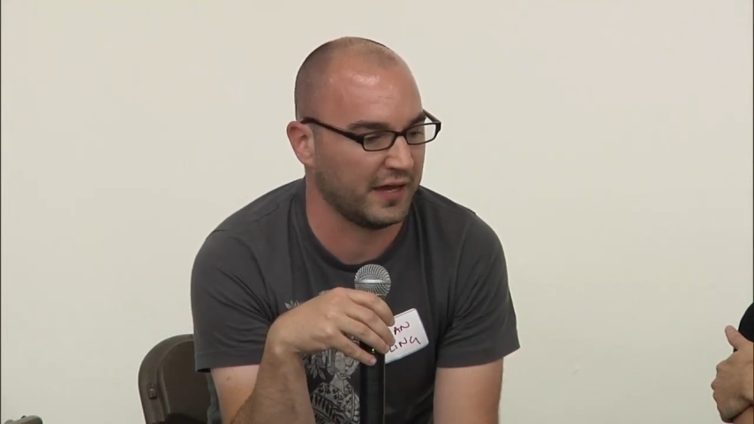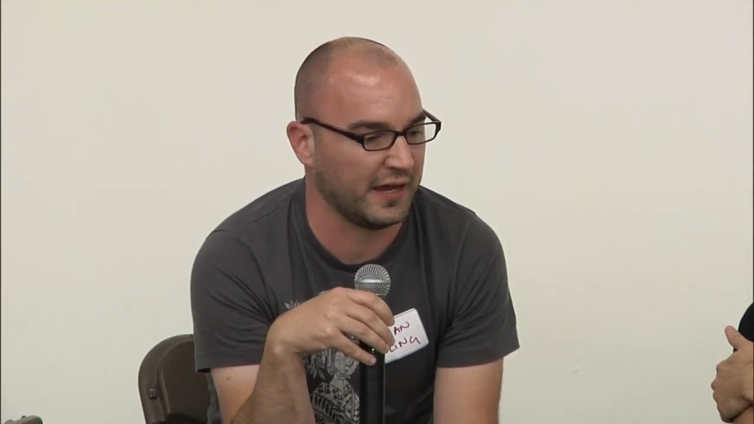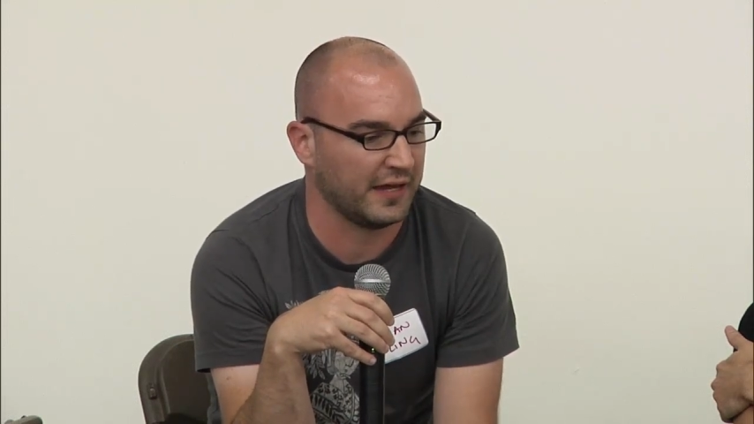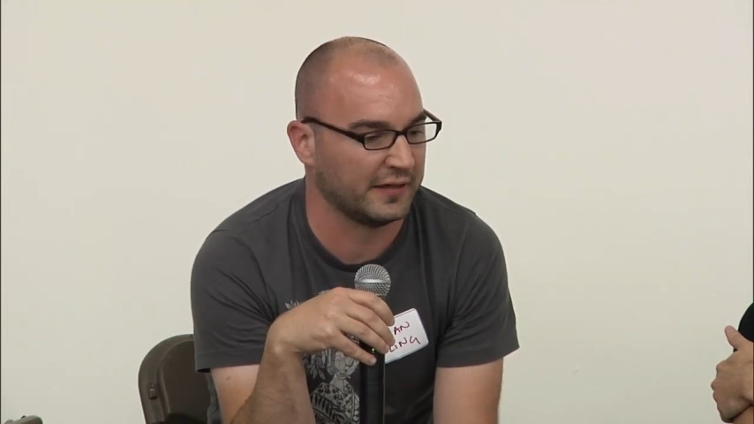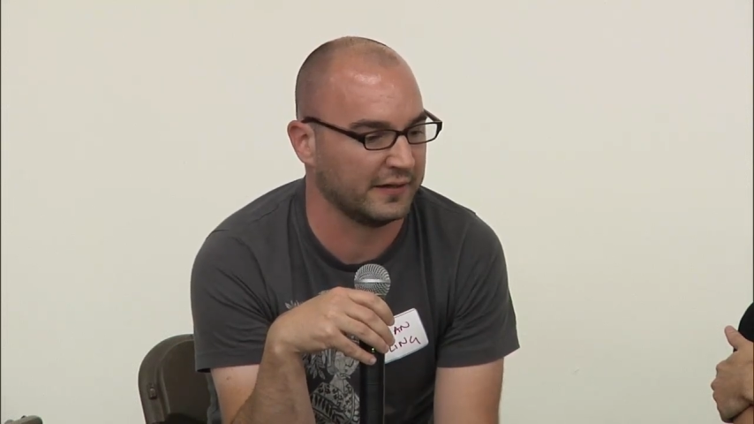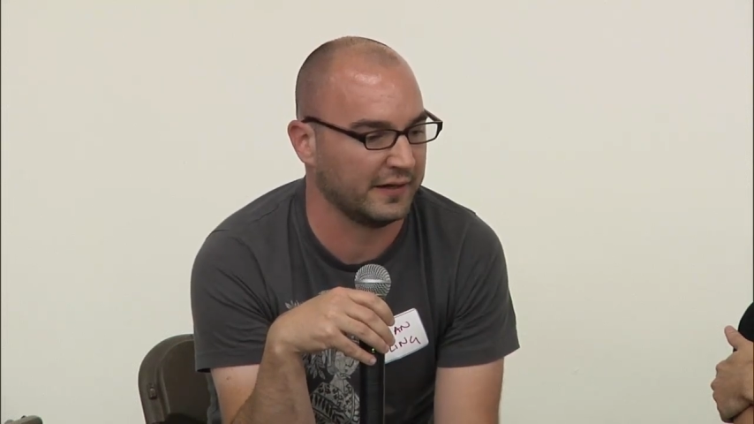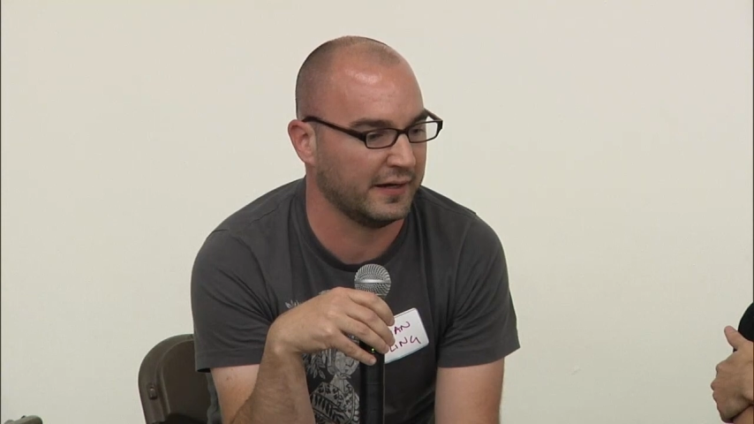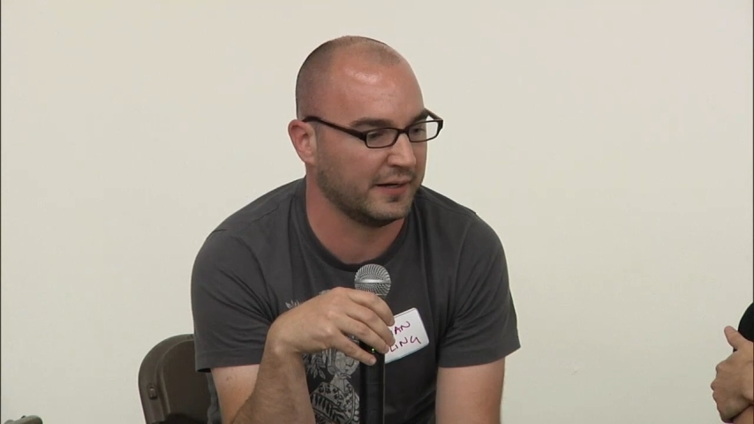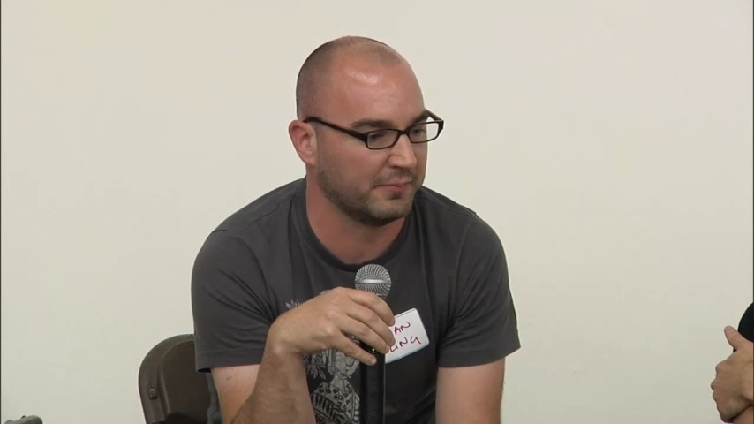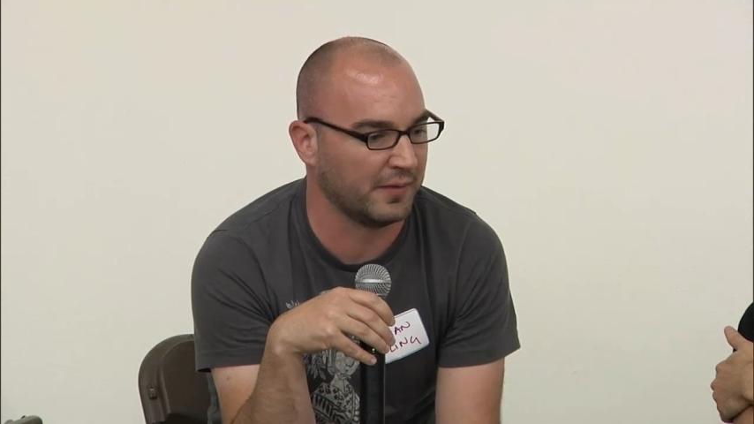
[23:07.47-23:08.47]
And
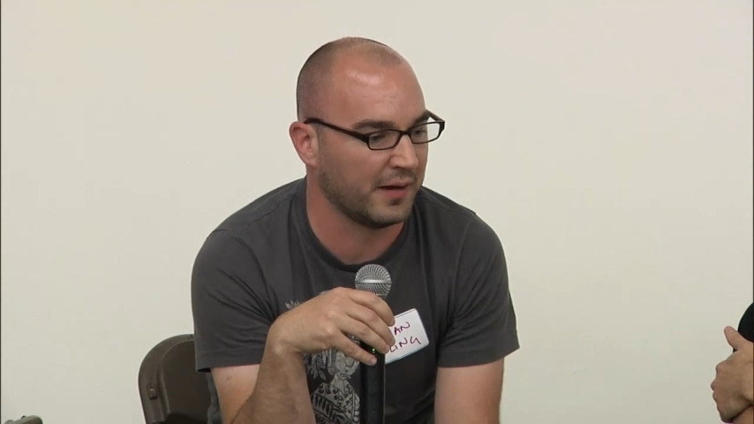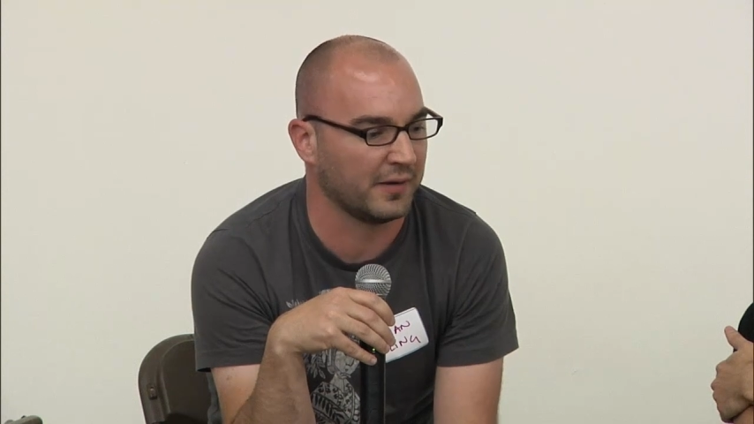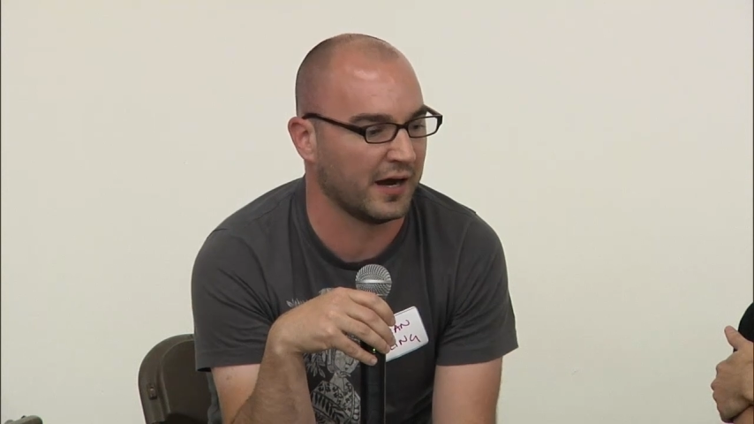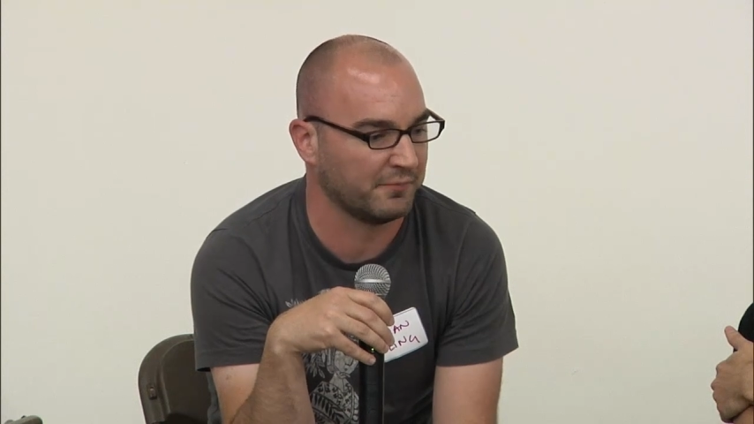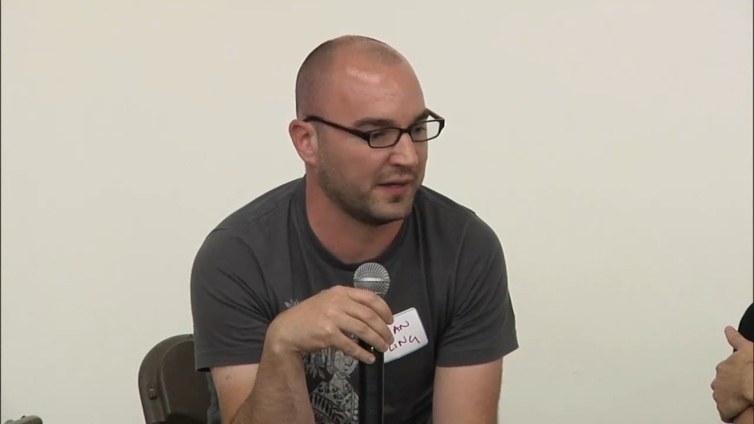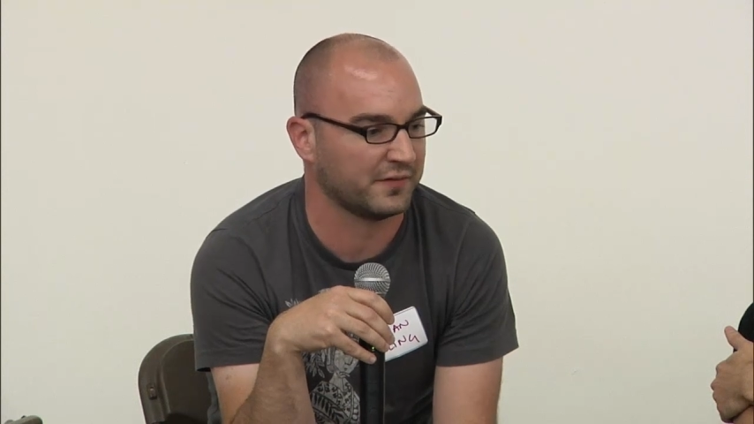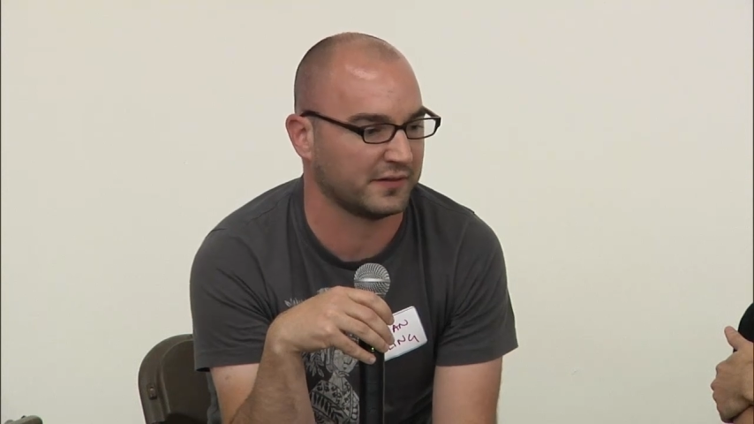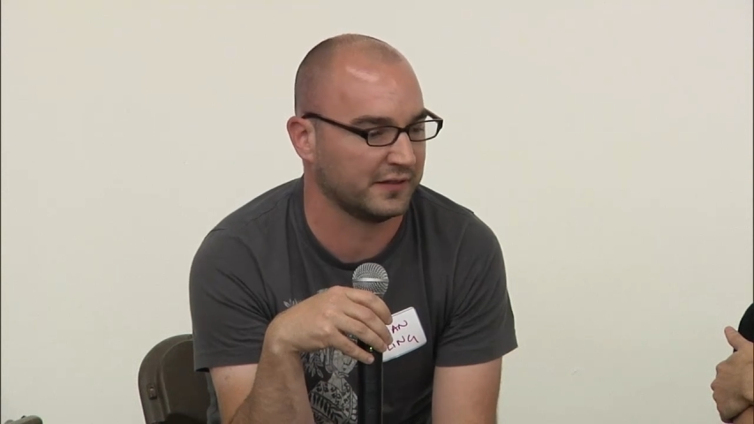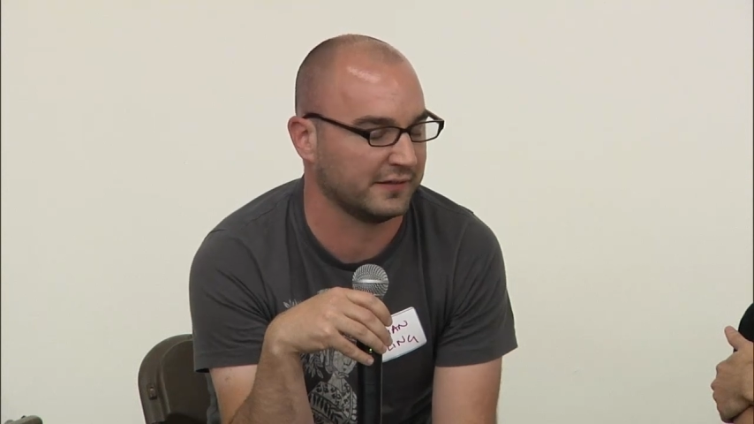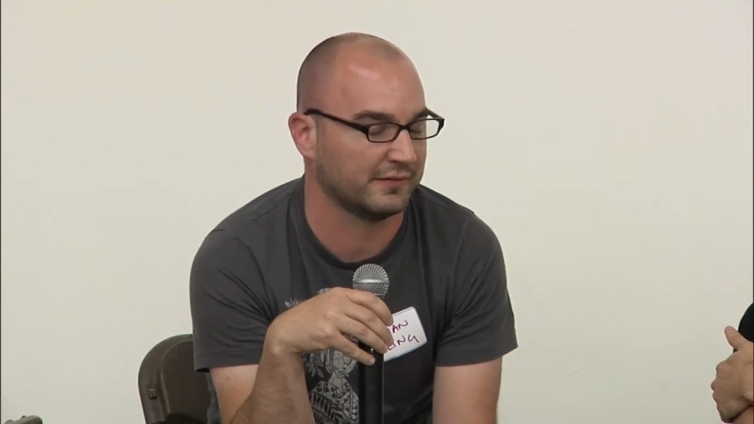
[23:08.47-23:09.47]
I
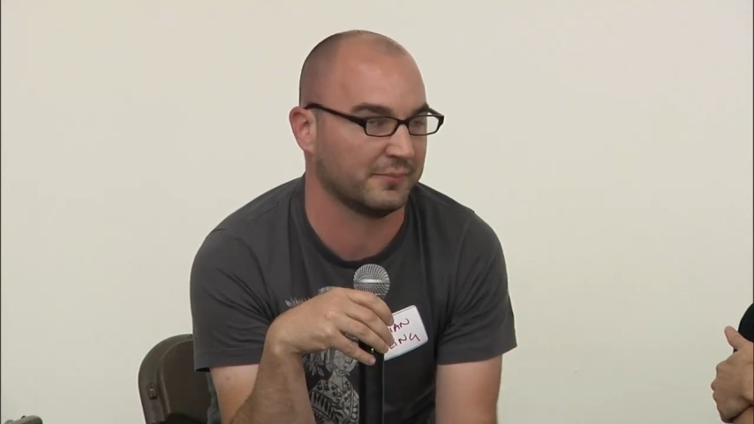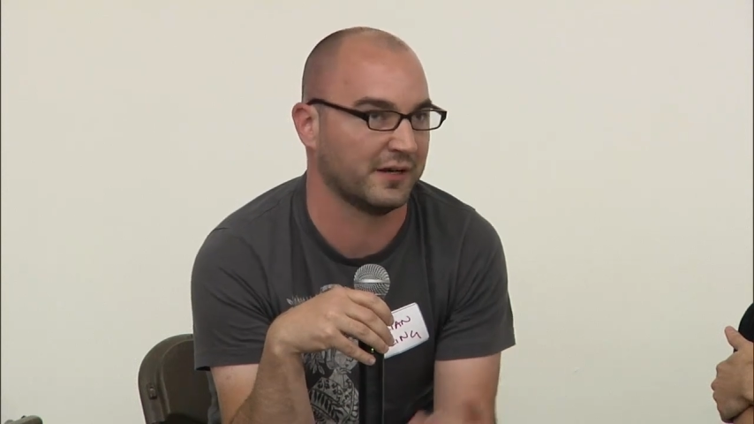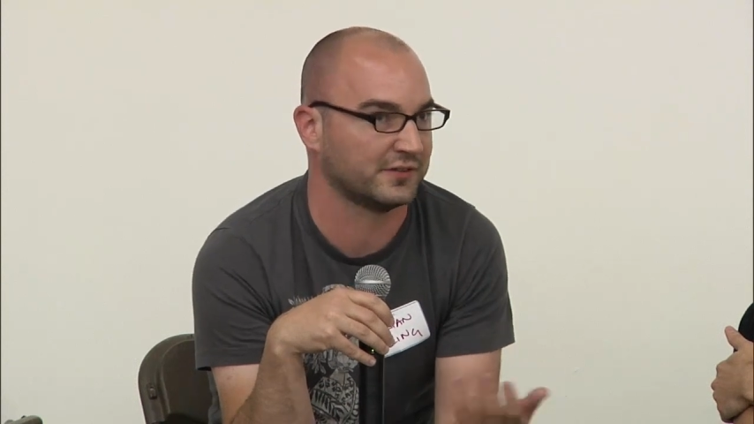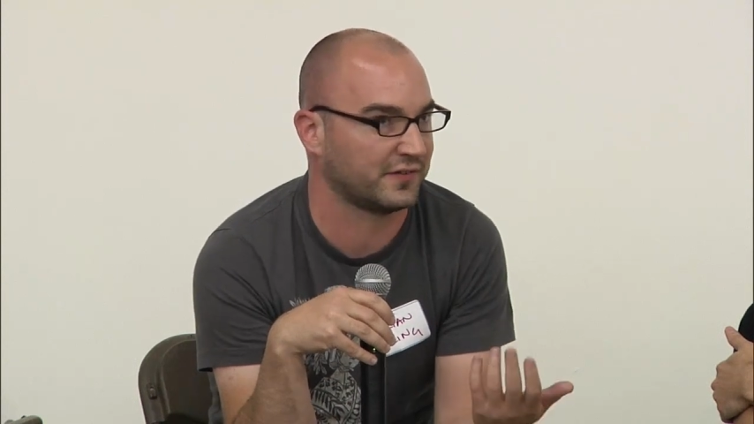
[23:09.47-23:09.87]
just